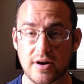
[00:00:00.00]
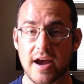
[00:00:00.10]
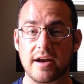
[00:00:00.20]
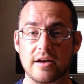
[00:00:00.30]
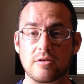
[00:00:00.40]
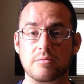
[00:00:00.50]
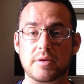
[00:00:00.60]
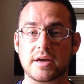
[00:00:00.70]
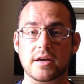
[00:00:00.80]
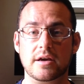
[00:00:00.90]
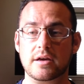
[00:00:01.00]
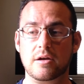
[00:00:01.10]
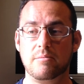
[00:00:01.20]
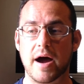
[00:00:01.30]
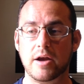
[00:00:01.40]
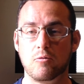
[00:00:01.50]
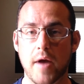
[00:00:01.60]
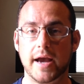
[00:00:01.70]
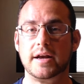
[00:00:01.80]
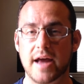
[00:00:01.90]
and your body
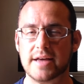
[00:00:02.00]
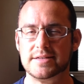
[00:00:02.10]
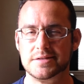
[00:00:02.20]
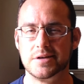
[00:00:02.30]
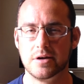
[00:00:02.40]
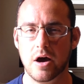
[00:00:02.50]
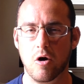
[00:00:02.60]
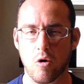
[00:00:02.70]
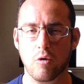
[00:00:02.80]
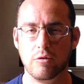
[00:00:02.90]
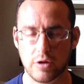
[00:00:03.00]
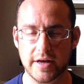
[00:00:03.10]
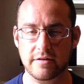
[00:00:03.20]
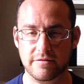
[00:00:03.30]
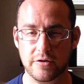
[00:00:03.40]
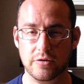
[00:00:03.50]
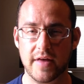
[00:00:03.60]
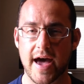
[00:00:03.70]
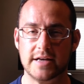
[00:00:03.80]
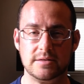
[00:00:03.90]
recognizes a whole clean food
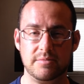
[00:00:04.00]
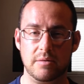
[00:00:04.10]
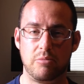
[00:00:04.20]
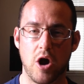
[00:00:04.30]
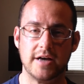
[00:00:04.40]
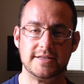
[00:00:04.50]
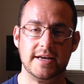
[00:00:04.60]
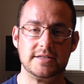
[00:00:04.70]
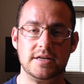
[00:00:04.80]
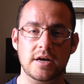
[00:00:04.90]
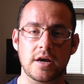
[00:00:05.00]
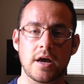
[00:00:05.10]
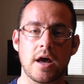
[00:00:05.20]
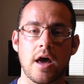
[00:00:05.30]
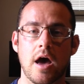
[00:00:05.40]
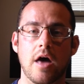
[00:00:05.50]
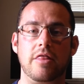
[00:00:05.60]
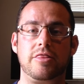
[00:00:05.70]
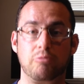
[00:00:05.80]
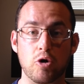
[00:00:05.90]
that hasn't been processed
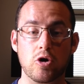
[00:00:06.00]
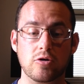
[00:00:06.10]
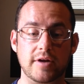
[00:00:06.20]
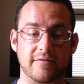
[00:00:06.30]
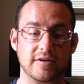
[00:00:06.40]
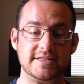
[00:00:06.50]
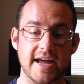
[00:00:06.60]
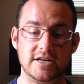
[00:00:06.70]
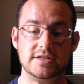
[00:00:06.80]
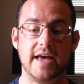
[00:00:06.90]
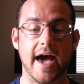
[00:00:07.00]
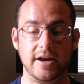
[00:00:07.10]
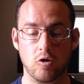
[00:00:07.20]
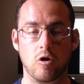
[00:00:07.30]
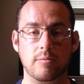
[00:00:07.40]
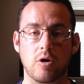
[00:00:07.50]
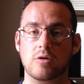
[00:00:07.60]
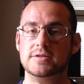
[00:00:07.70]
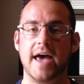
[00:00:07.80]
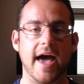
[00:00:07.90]
through different stages, adding
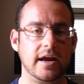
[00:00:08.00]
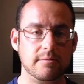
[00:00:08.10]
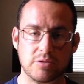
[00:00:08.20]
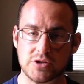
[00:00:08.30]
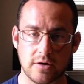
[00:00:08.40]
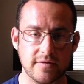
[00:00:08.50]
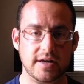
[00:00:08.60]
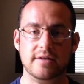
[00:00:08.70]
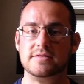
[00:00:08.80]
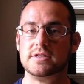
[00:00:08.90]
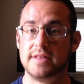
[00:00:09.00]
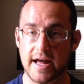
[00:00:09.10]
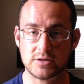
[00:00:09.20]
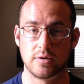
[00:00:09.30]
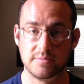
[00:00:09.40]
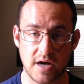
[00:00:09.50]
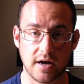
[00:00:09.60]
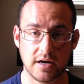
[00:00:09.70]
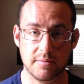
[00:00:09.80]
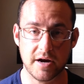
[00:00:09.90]
hormones, adding preservatives. That's what I'm
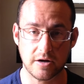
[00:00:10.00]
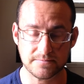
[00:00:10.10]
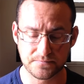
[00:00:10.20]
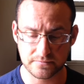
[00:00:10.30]
talking about.